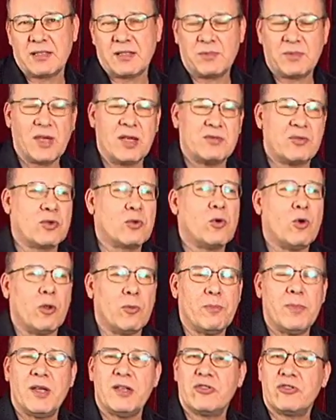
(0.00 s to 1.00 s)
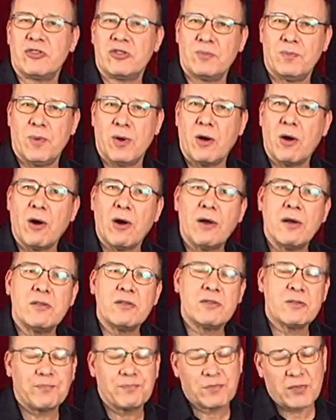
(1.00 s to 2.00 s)
Sometimes we call measures
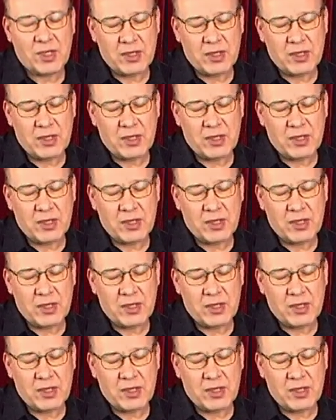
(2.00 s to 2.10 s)
bars,